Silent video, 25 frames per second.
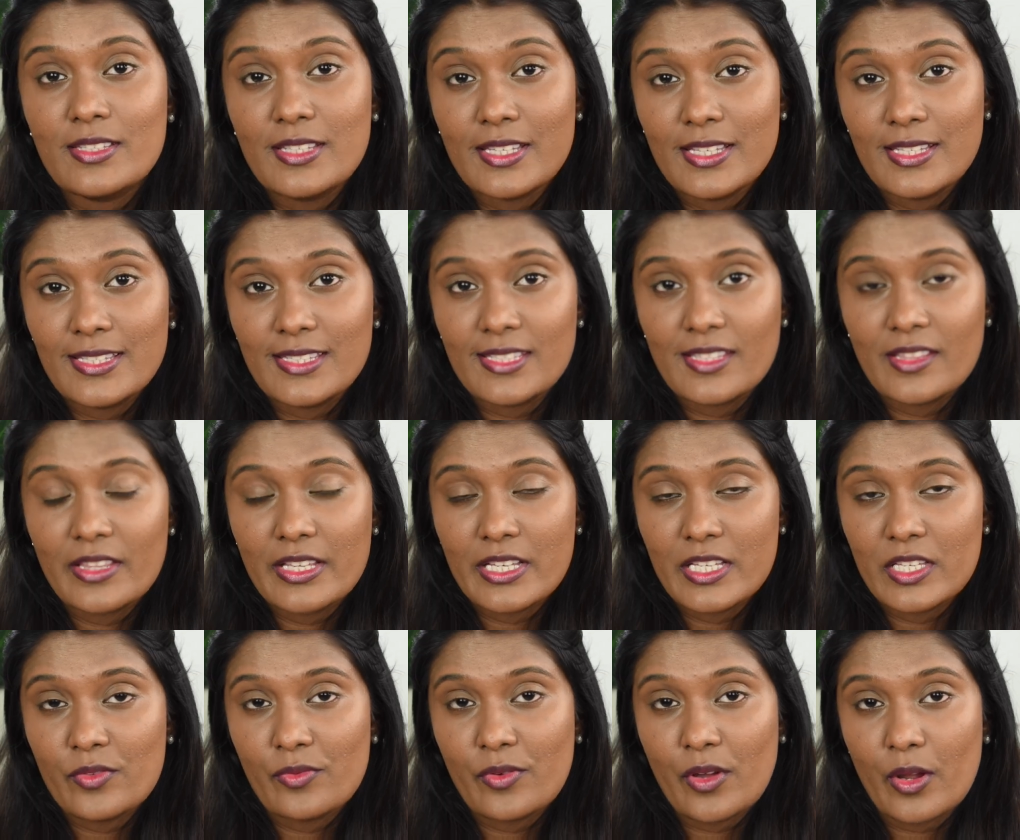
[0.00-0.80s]
Since
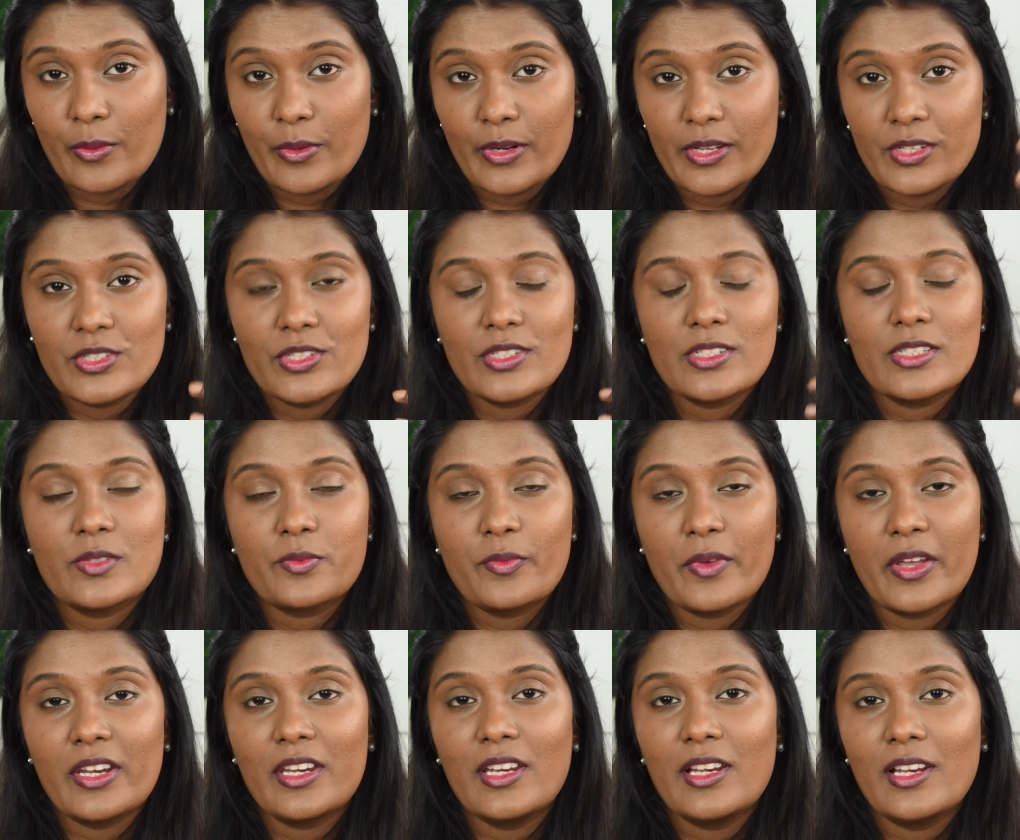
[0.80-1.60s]
this foundation is
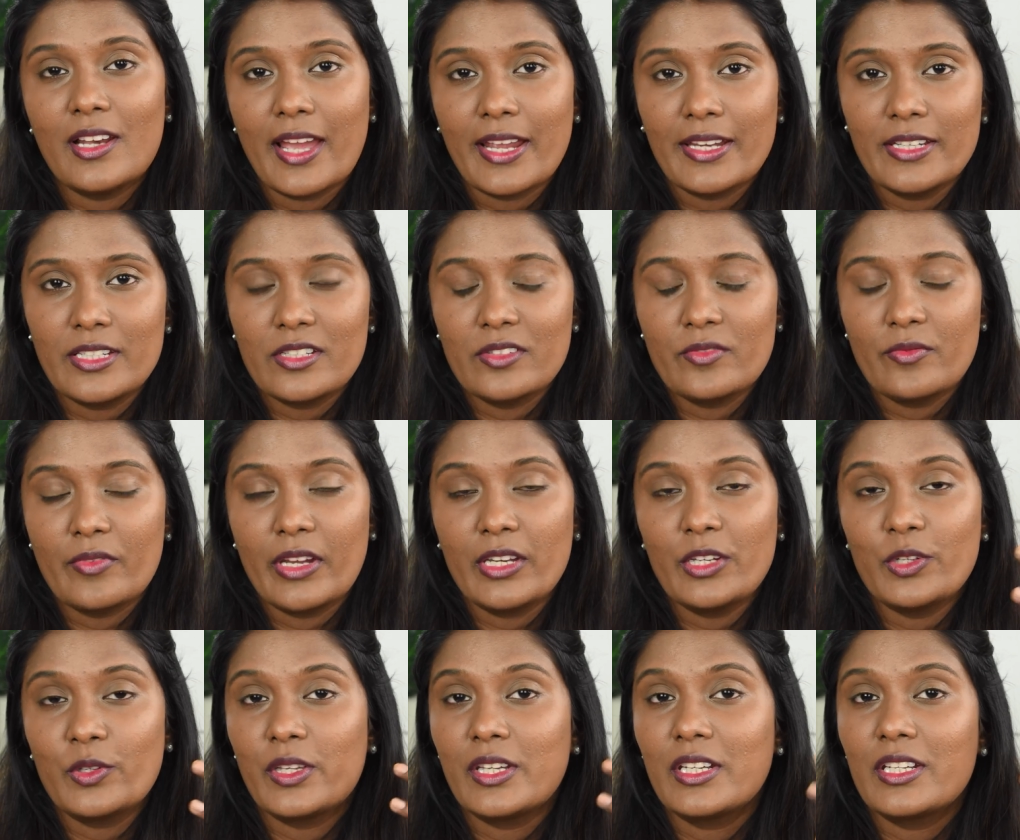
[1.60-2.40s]
very light in
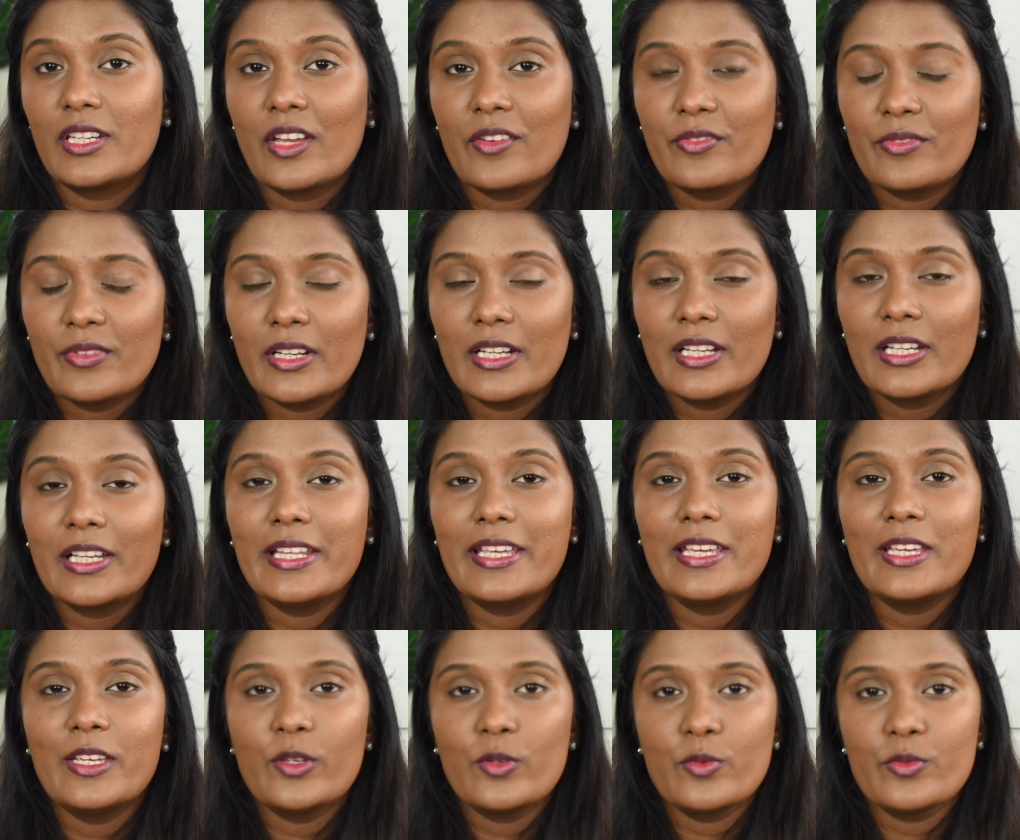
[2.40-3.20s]
weight, you can definitely
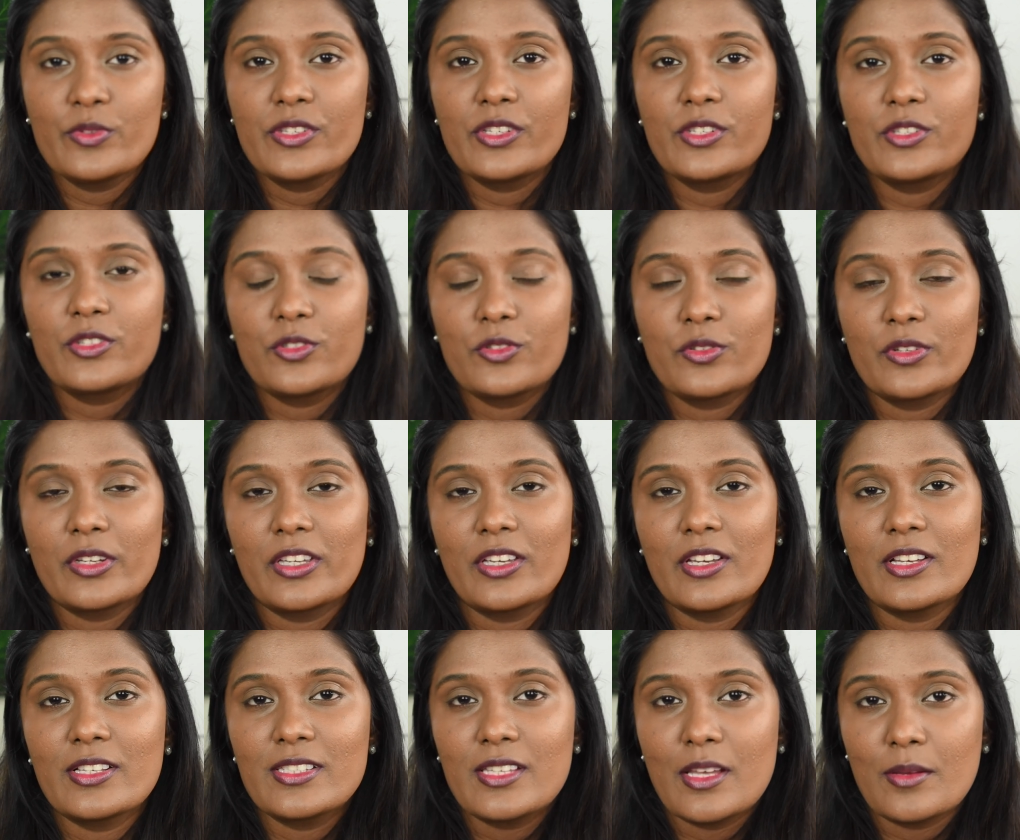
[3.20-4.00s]
use it during
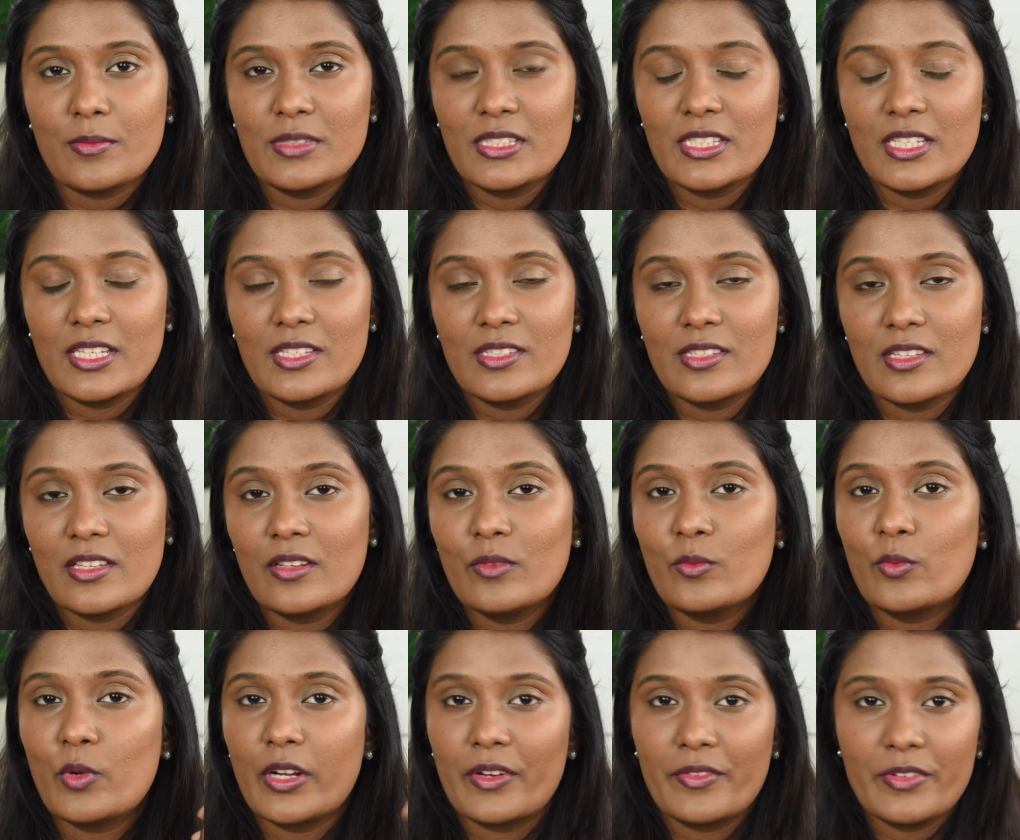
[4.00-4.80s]
your summer
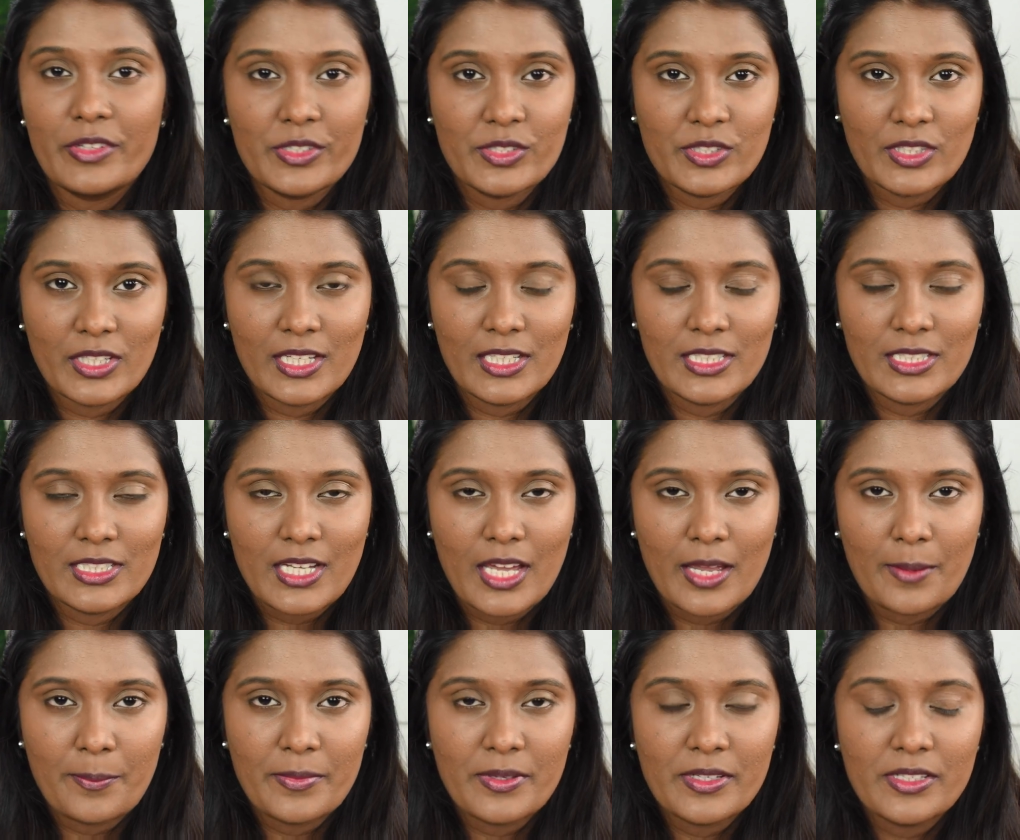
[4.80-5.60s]
season, whatever your skin
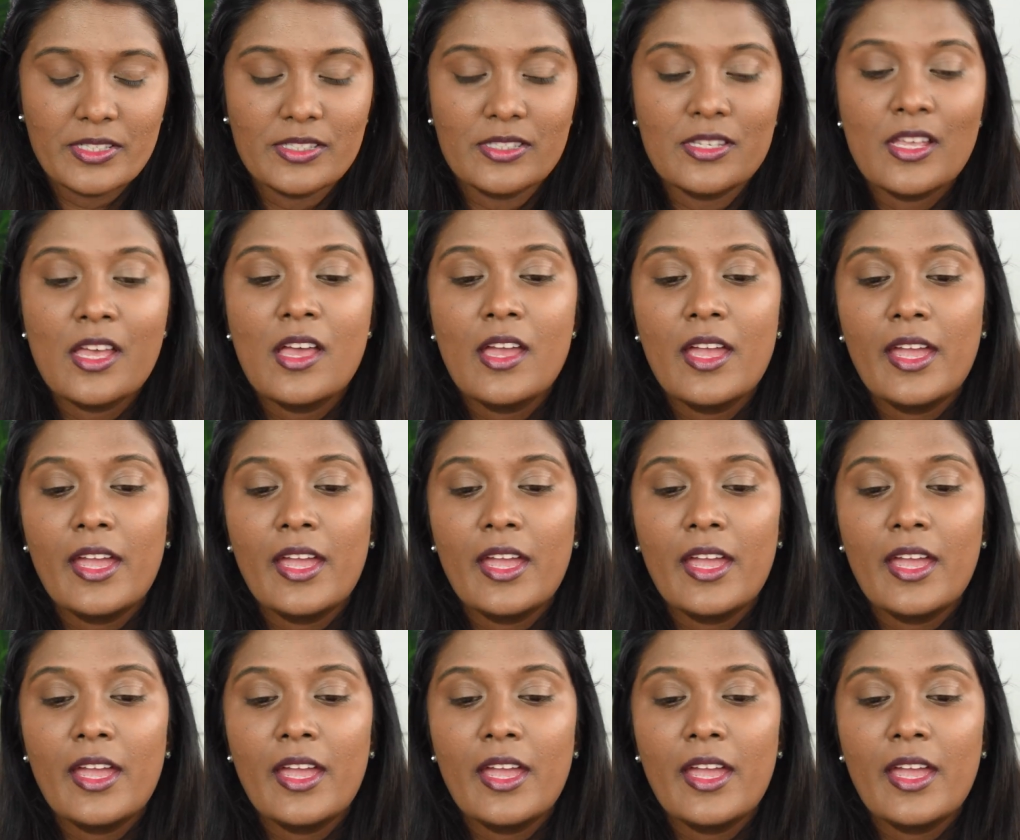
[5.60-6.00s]
type is.